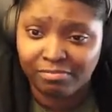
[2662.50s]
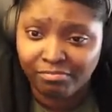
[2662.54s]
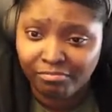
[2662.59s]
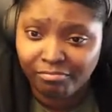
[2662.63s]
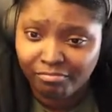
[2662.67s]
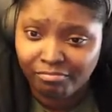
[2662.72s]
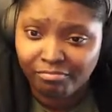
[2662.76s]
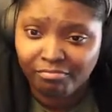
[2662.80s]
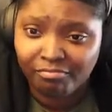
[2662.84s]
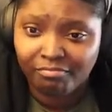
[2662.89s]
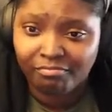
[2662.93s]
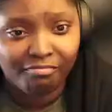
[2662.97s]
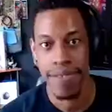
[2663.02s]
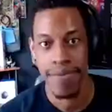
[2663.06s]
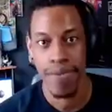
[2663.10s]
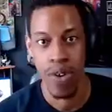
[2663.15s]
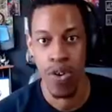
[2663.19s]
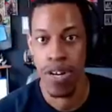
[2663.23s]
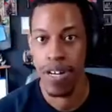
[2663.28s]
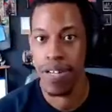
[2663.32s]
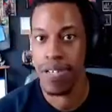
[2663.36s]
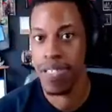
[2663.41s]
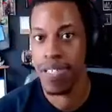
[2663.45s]
Right.
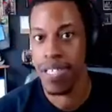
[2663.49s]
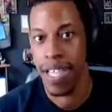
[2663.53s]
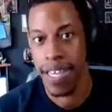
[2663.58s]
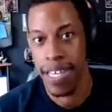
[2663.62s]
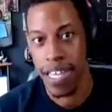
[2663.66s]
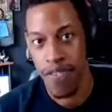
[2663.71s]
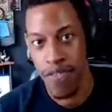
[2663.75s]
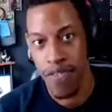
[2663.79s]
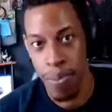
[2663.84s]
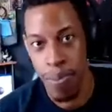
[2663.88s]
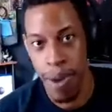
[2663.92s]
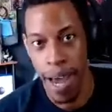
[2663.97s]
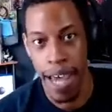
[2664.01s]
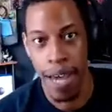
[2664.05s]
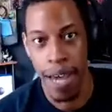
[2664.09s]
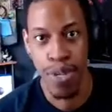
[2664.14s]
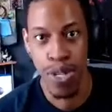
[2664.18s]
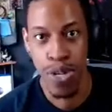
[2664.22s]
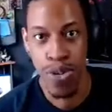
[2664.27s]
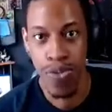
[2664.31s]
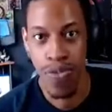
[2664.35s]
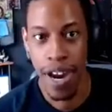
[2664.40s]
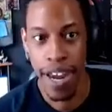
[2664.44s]
Or if you buy a
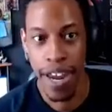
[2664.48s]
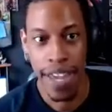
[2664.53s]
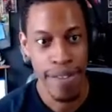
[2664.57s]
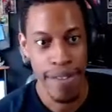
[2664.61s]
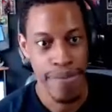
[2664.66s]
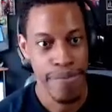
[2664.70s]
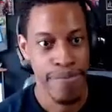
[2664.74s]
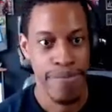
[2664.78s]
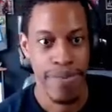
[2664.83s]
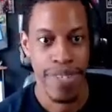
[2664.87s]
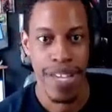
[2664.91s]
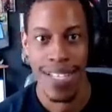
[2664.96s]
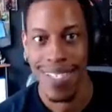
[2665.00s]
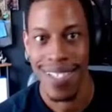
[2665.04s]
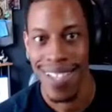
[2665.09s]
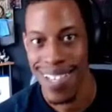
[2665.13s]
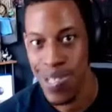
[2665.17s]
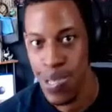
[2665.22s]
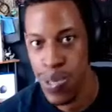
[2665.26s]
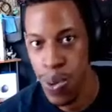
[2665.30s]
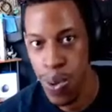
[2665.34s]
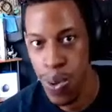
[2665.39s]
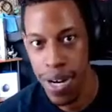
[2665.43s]
Blu-ray, that's
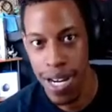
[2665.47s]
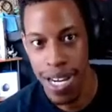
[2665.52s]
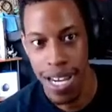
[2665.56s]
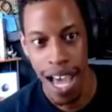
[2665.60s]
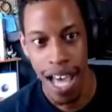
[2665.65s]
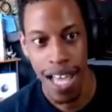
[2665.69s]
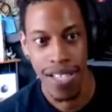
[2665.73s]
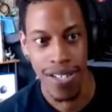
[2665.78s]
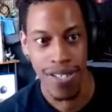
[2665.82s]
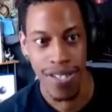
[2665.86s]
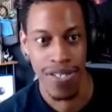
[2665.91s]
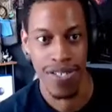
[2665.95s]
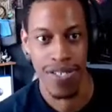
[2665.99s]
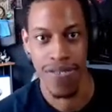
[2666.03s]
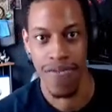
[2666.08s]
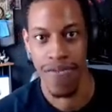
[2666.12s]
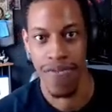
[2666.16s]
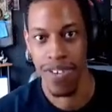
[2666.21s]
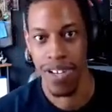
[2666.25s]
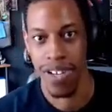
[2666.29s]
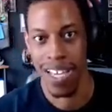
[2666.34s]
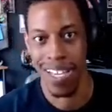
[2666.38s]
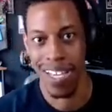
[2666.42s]
$20
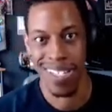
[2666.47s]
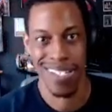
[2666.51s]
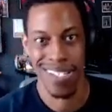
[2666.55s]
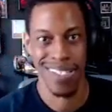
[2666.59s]
for a